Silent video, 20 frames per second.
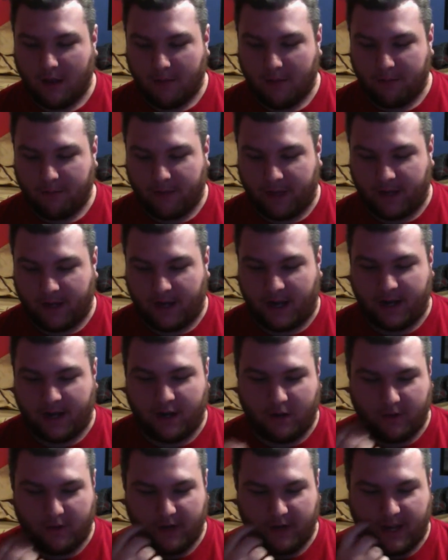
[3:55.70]
But I
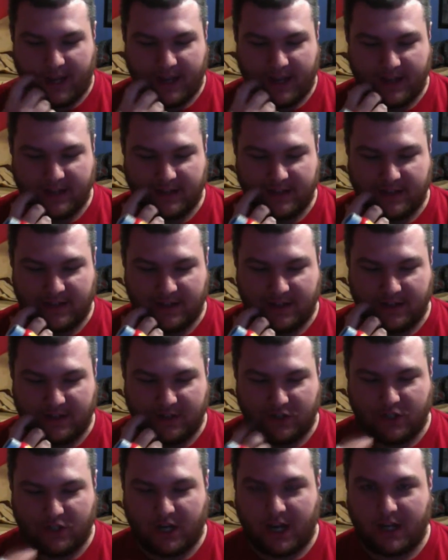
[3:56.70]
know it has the
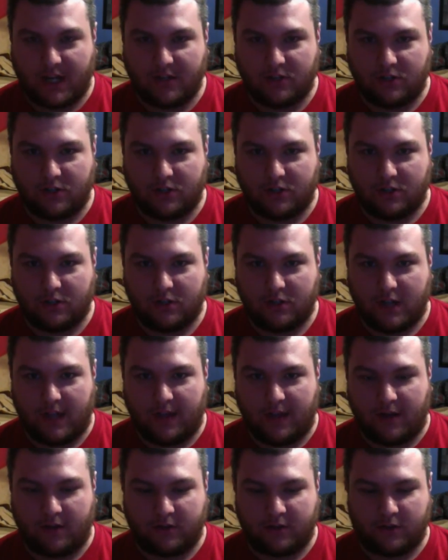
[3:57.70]
change, and
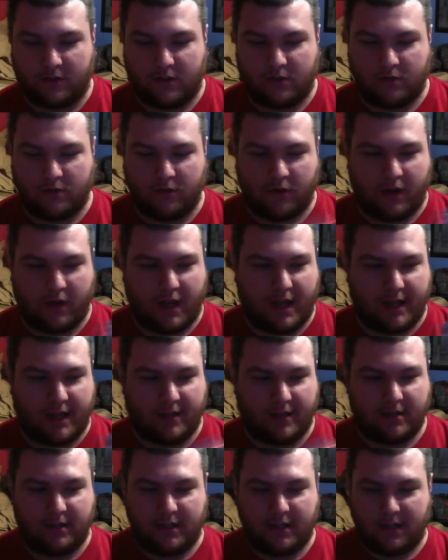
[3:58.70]
then also you've got
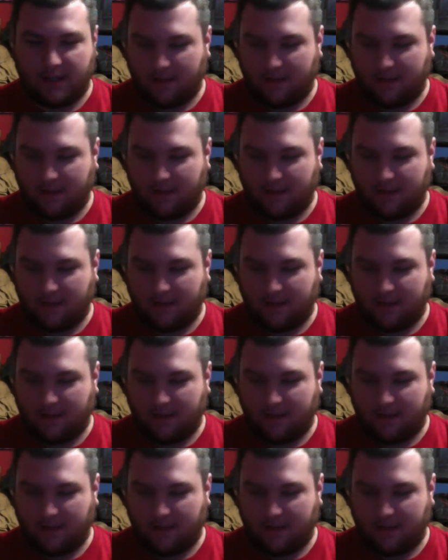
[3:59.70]
the